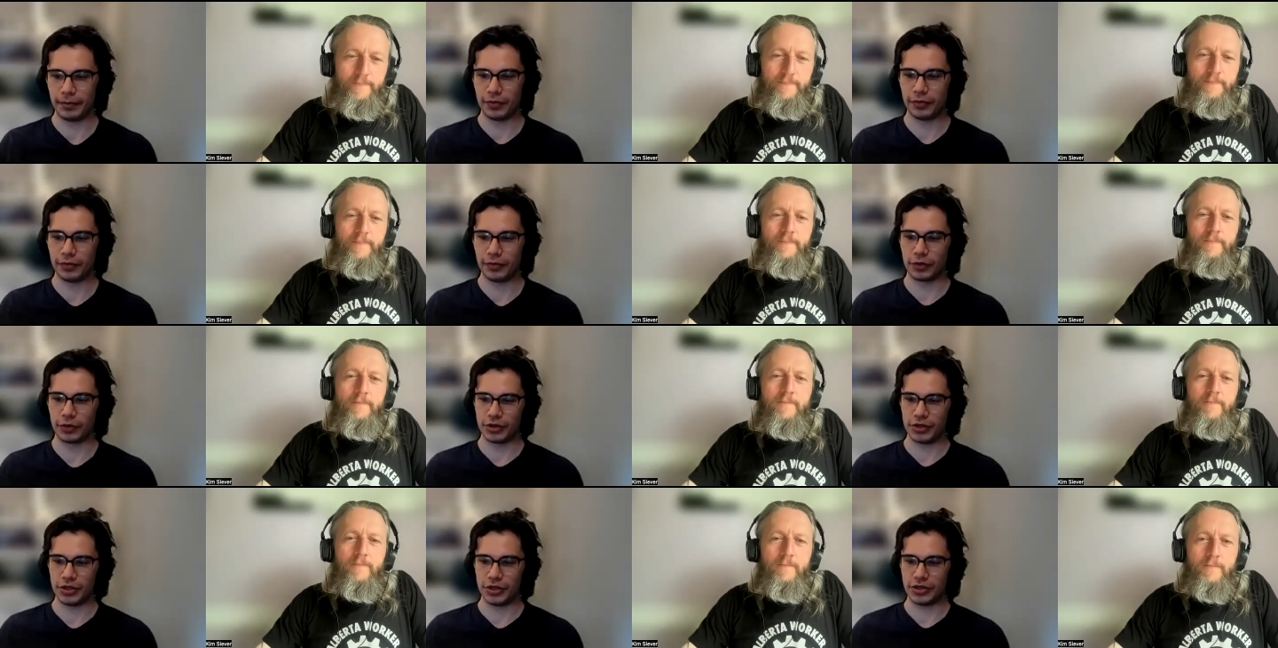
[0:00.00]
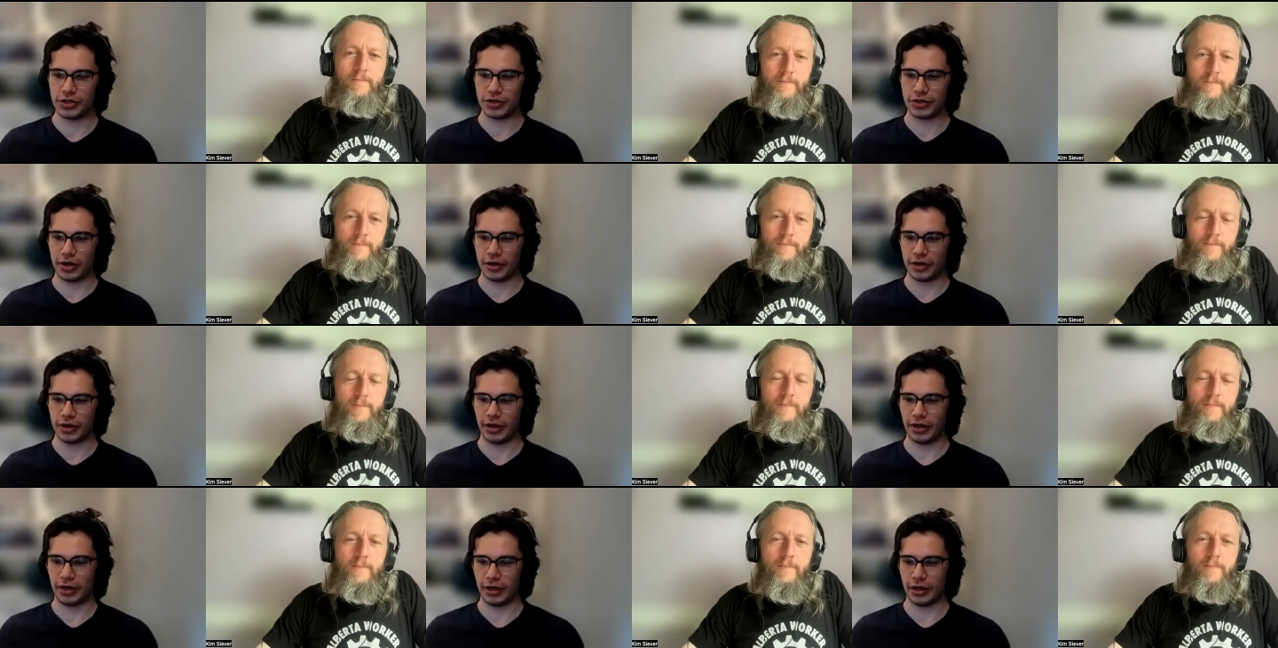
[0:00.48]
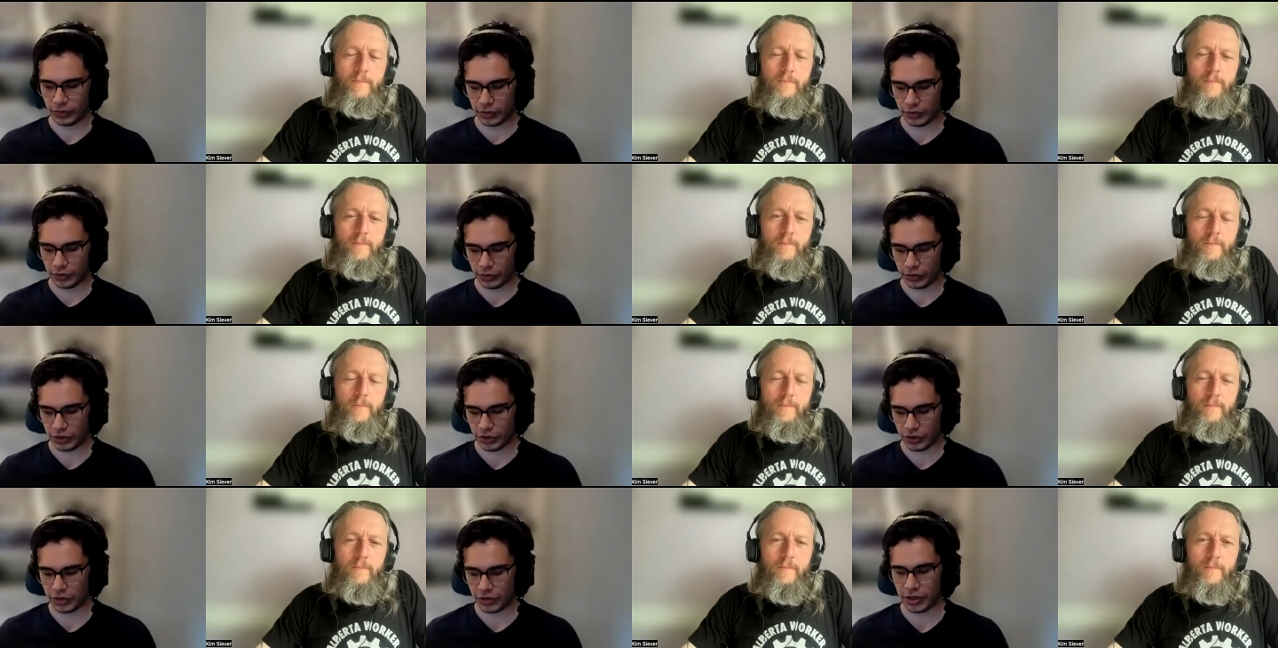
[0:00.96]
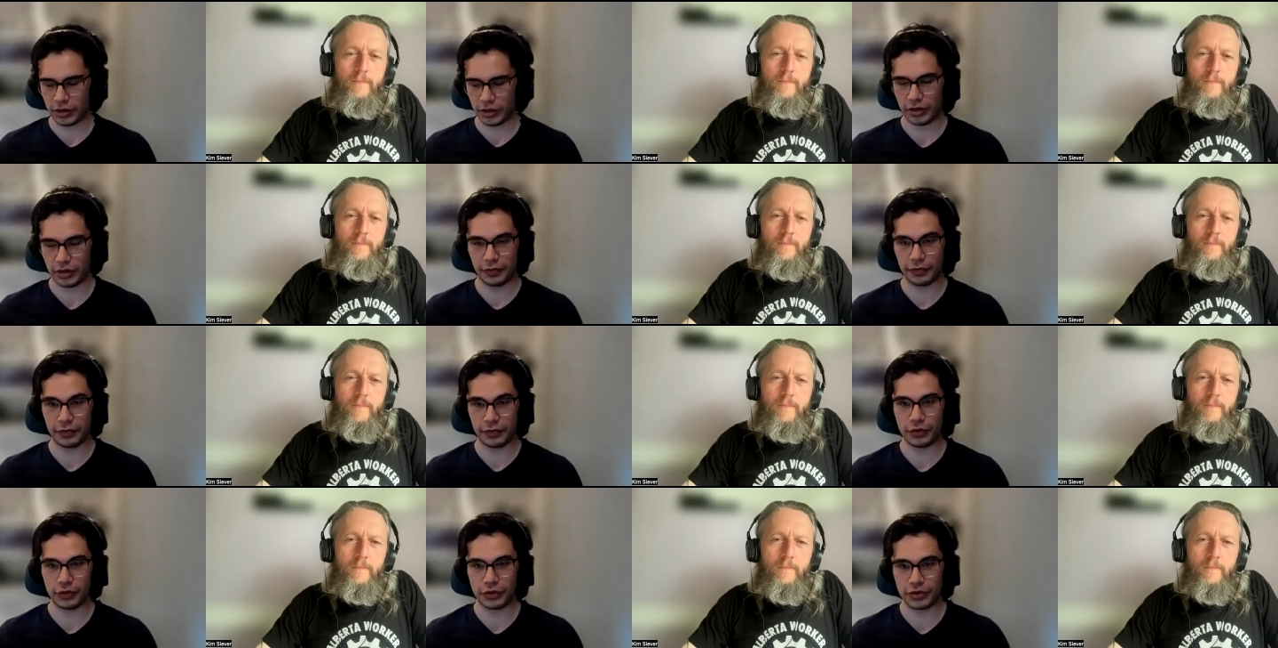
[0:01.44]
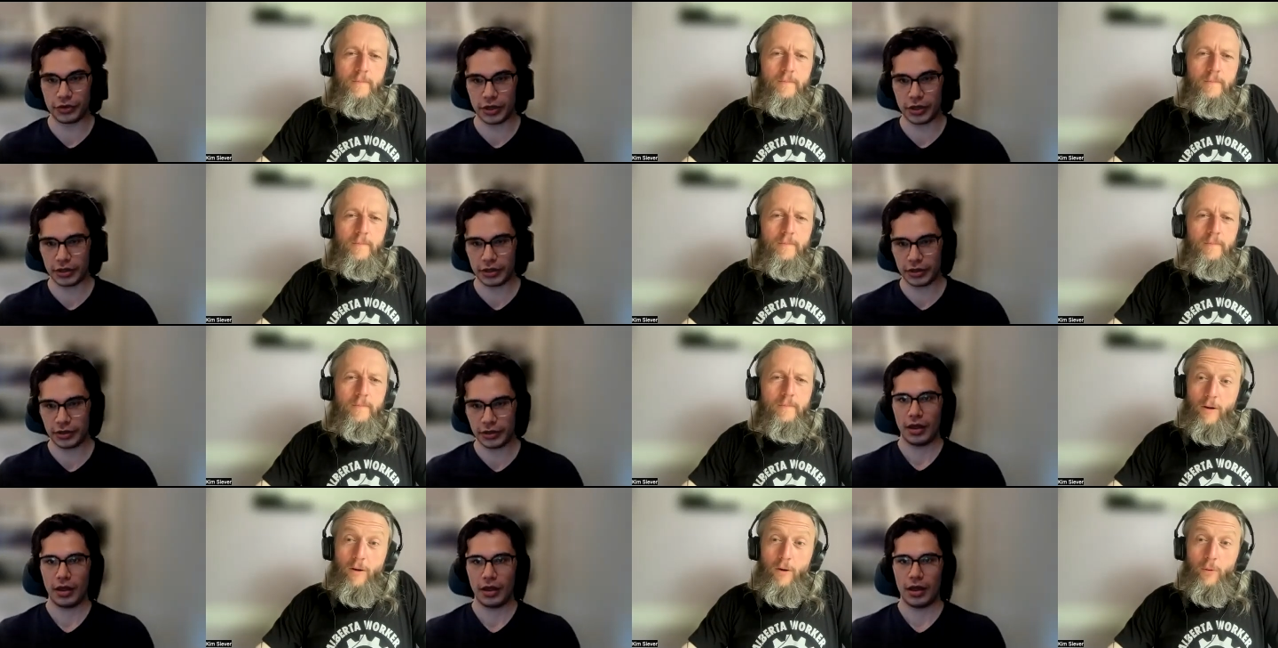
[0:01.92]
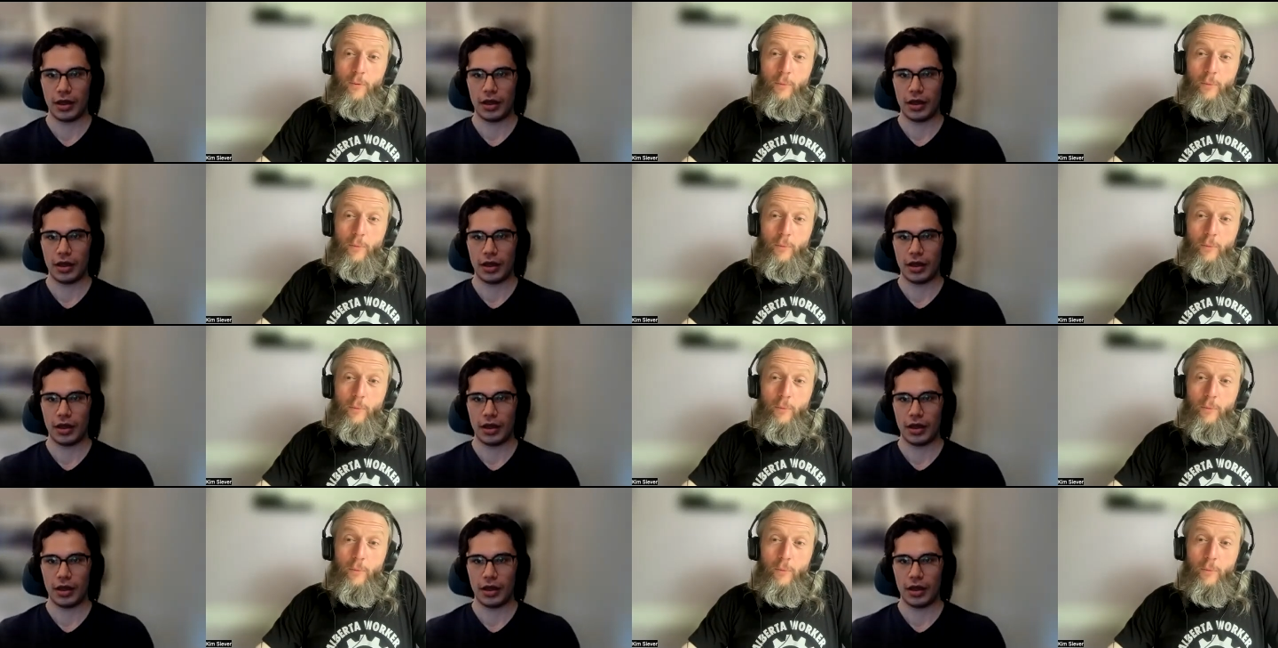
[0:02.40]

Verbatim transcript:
Speaker 1: Before she started, she started a food truck.